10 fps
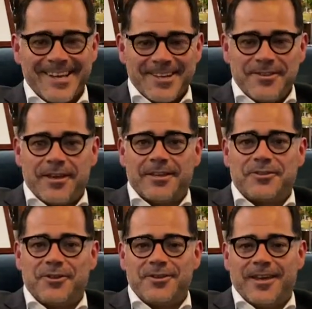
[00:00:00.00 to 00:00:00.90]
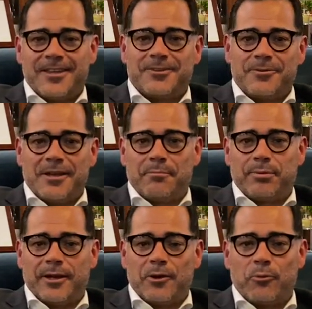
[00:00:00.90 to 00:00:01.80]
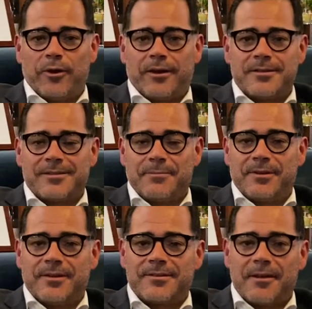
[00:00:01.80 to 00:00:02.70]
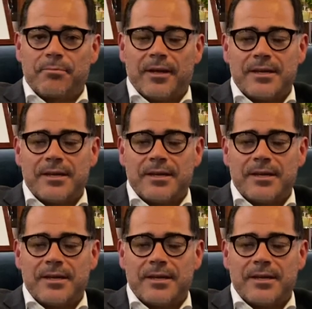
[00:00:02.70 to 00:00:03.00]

you get to eat, play, work, and sleep in the same place.